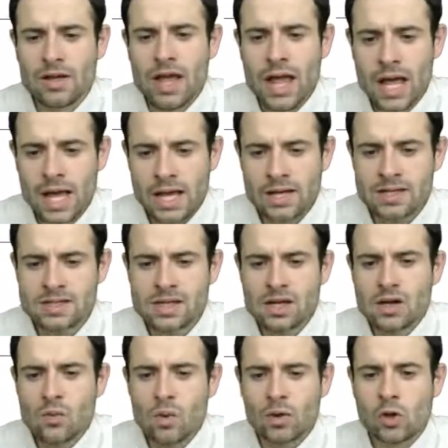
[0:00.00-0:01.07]
and
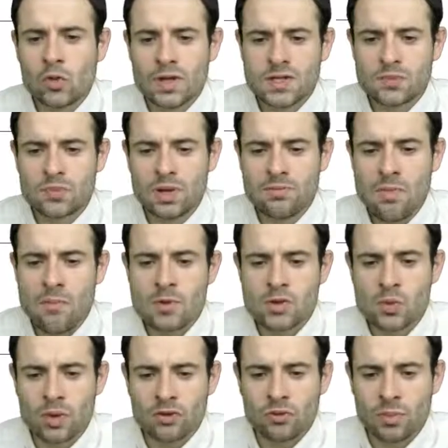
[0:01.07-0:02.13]
what the risk premium is
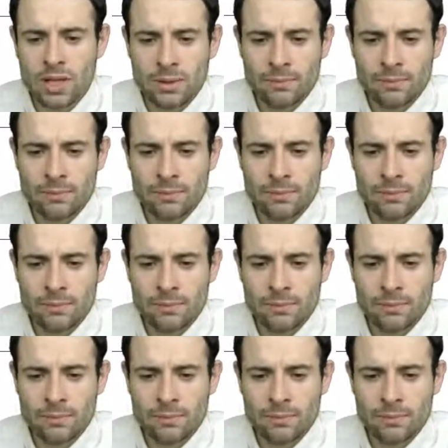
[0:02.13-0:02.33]
going to be.